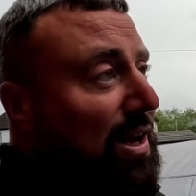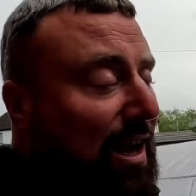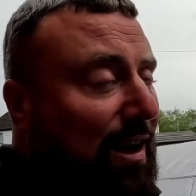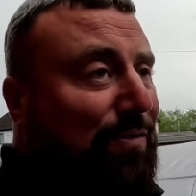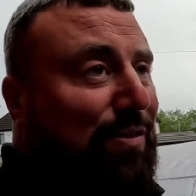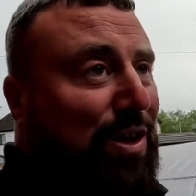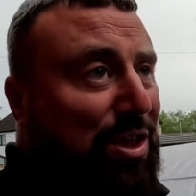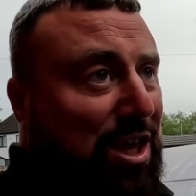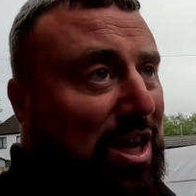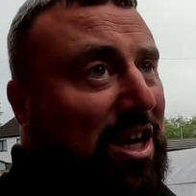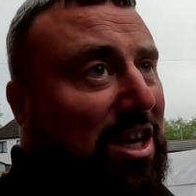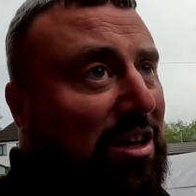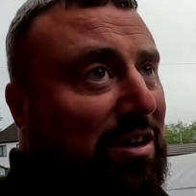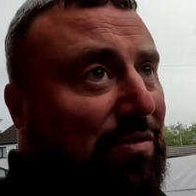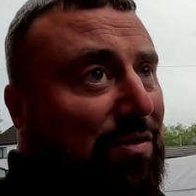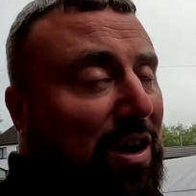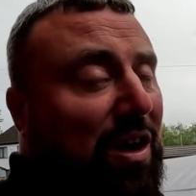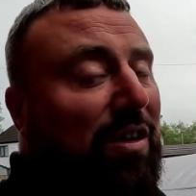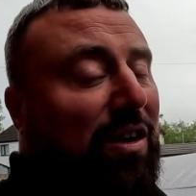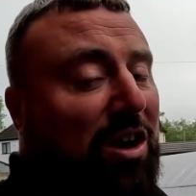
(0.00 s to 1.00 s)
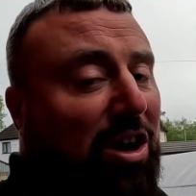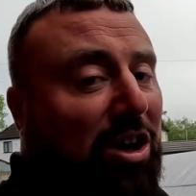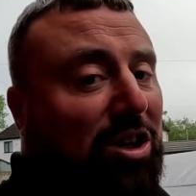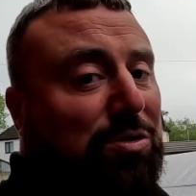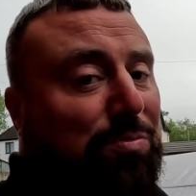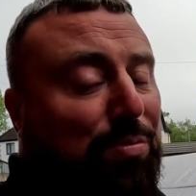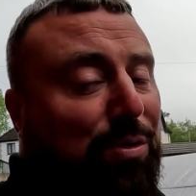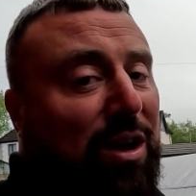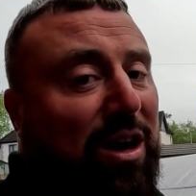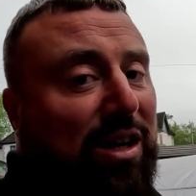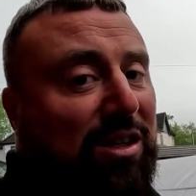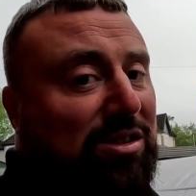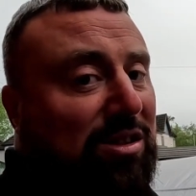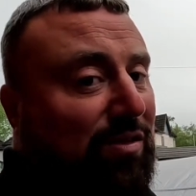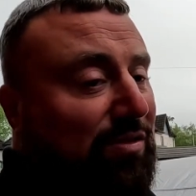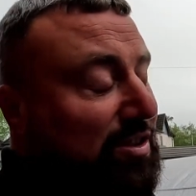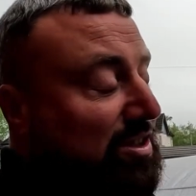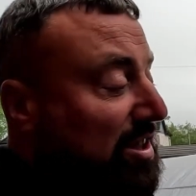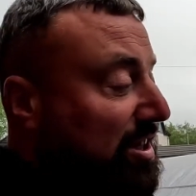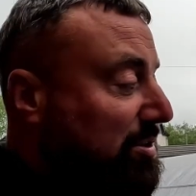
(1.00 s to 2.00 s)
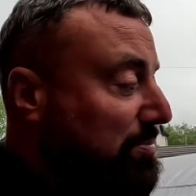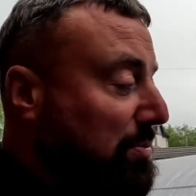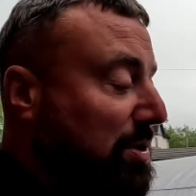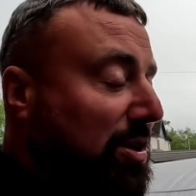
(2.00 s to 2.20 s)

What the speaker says: If you're thinking of a cost price, obviously it's